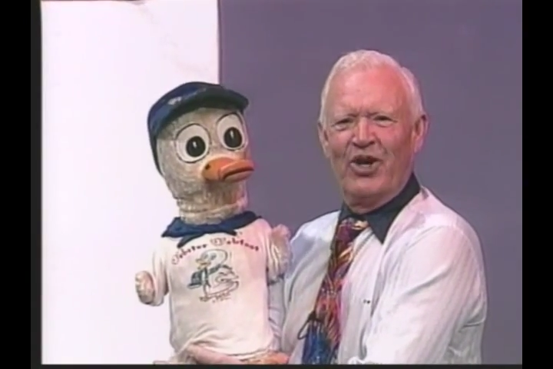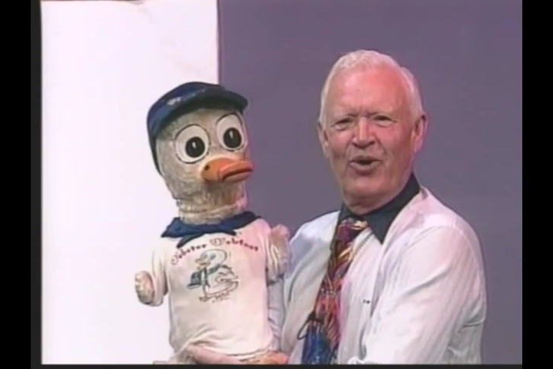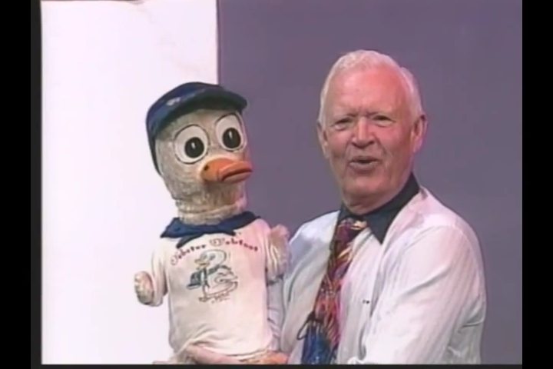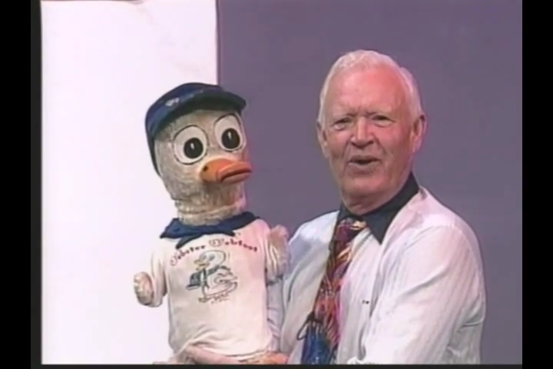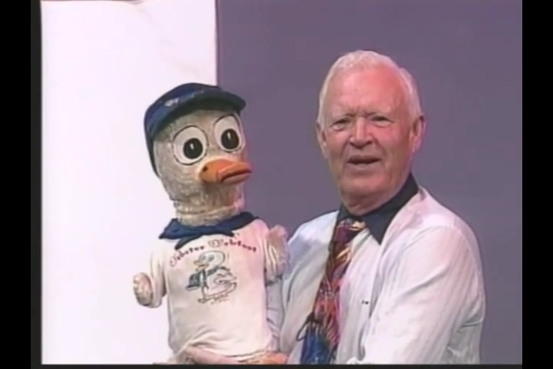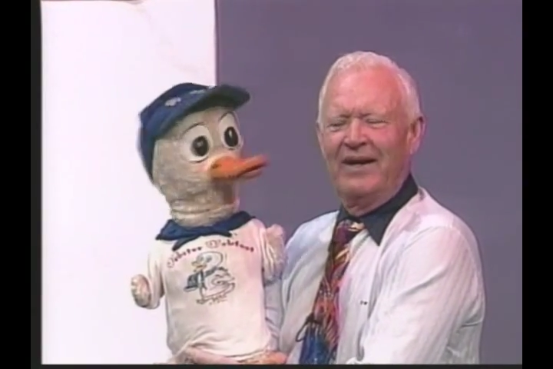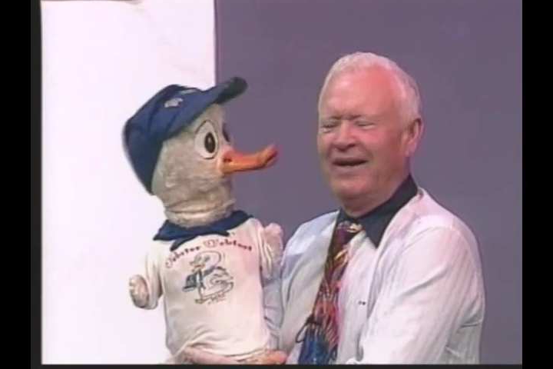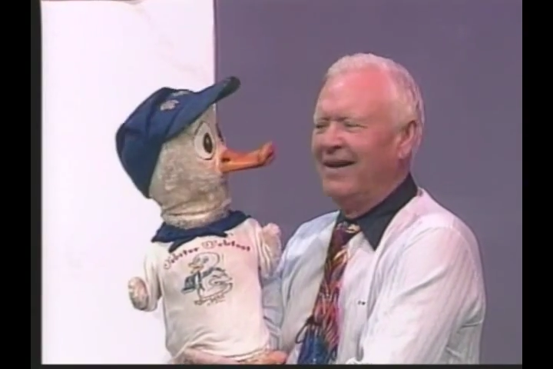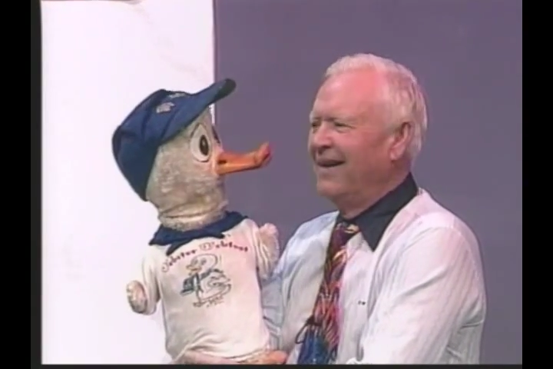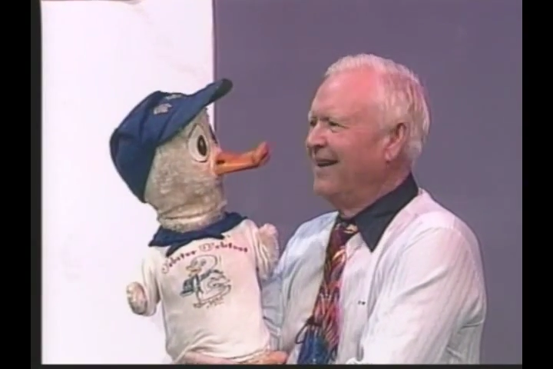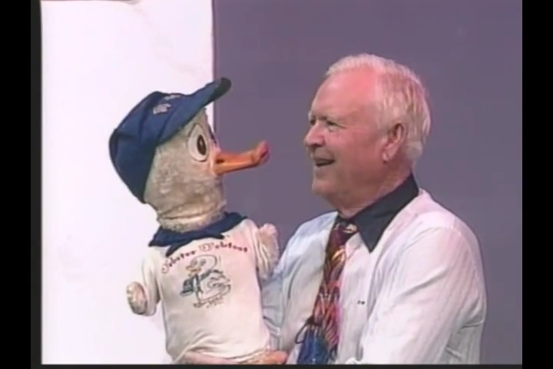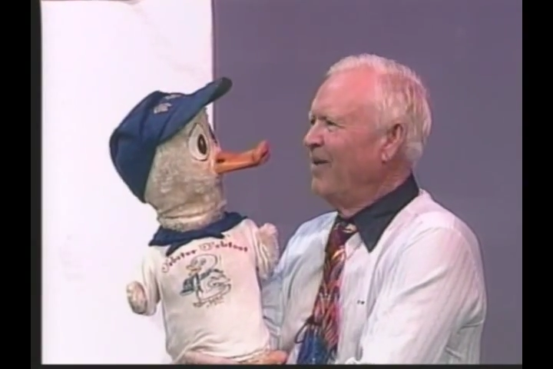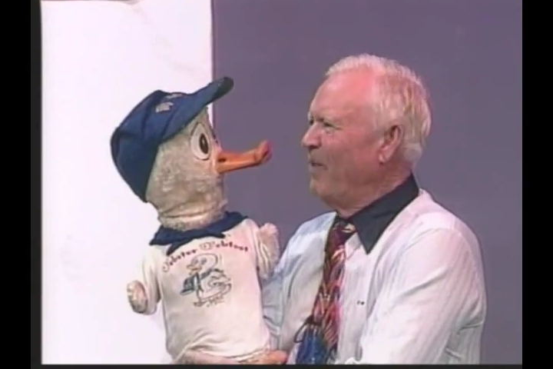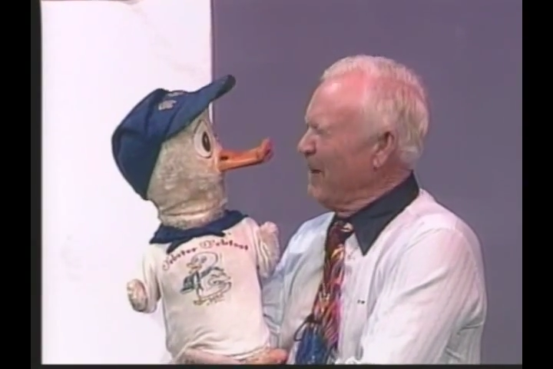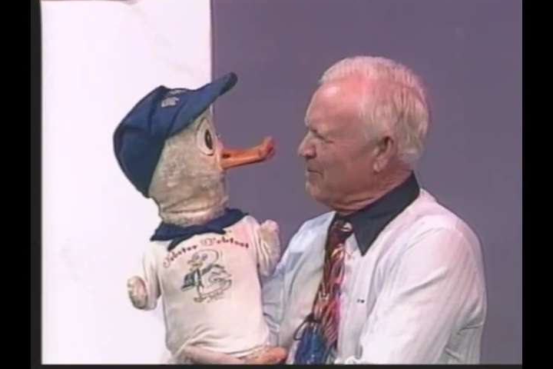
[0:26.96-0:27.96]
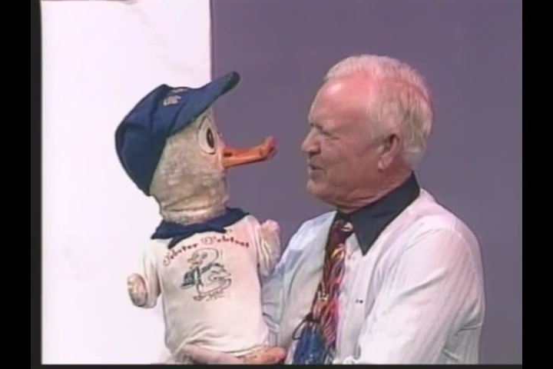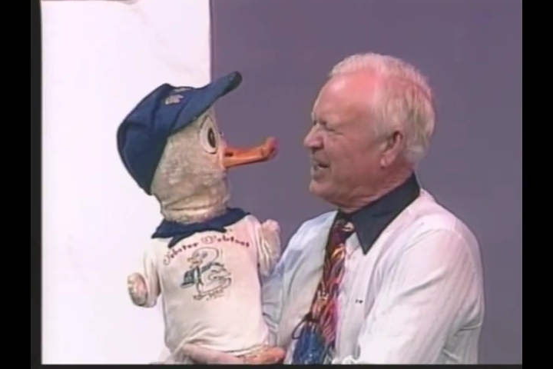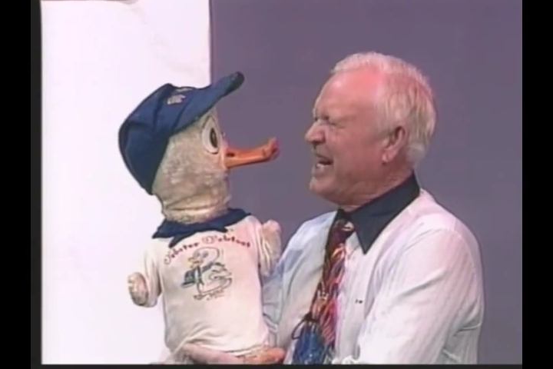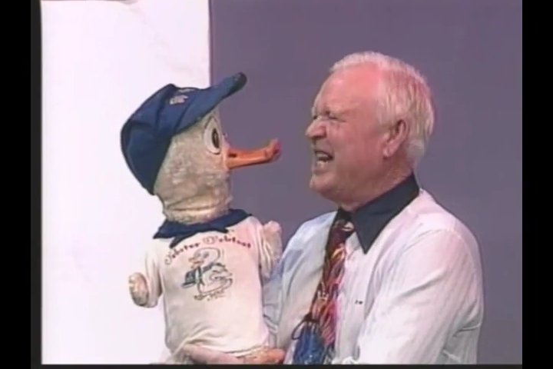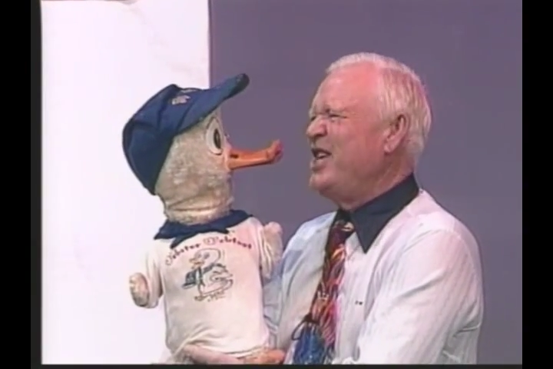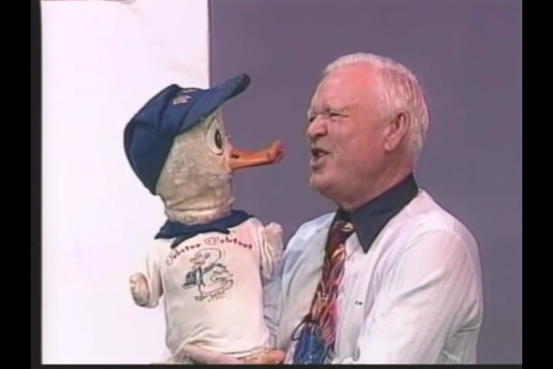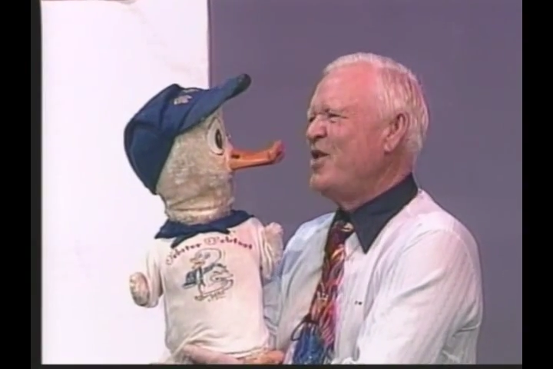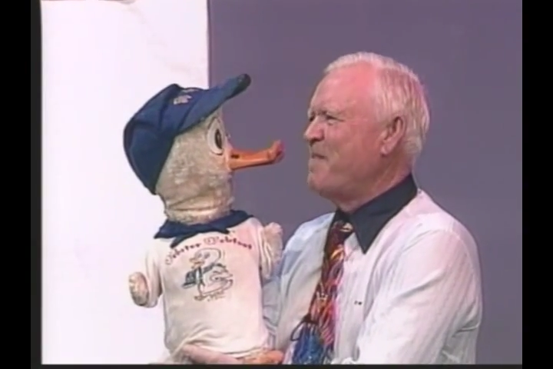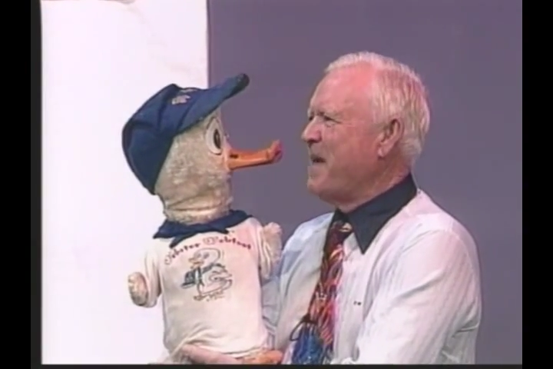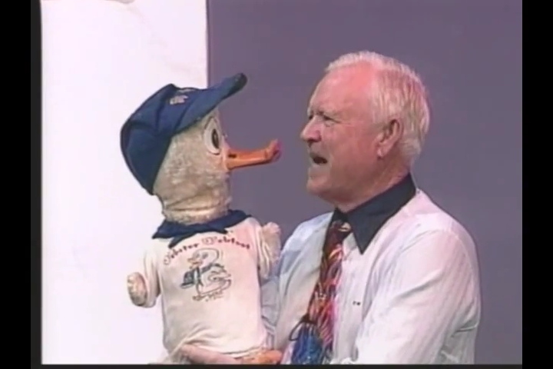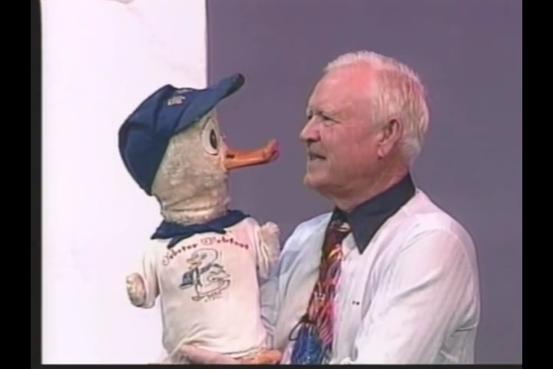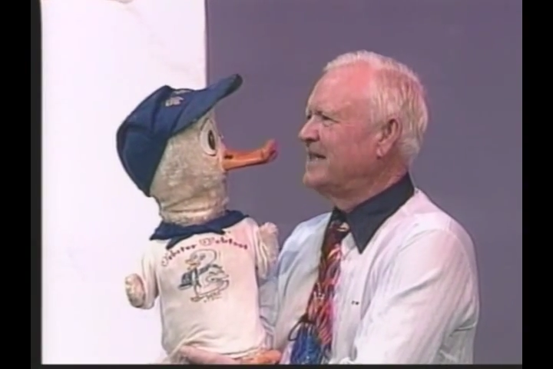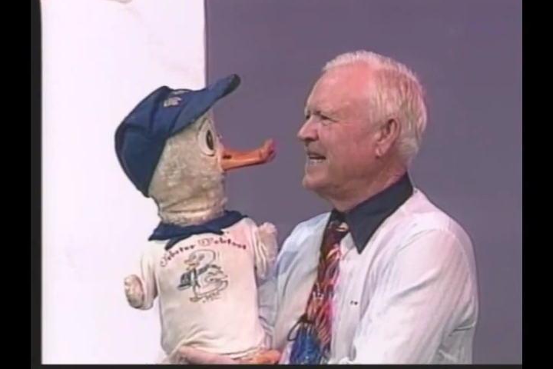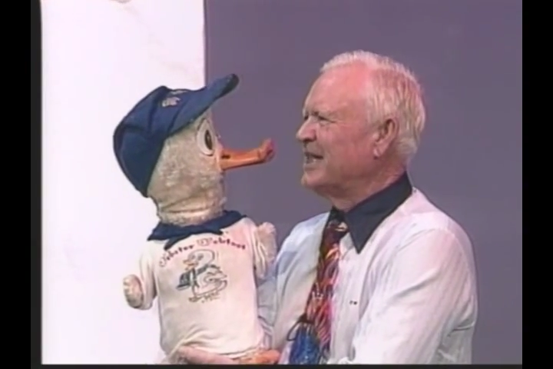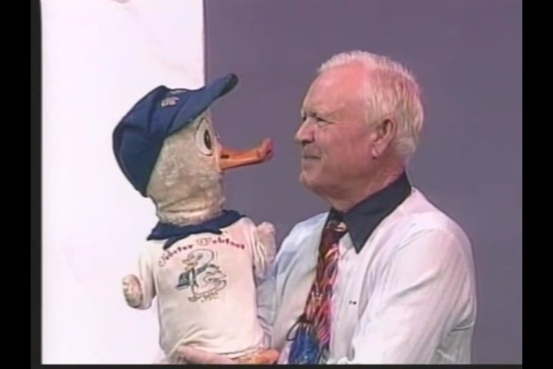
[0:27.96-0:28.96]
Show. Webster, can you
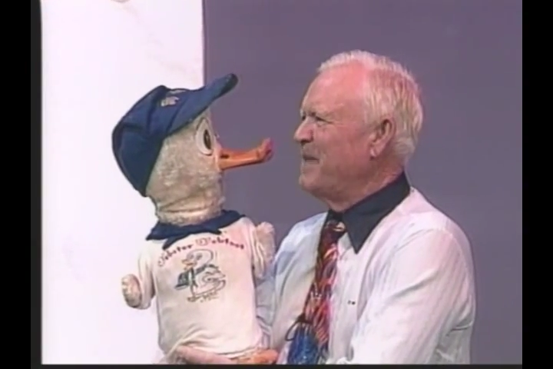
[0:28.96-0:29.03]
imagine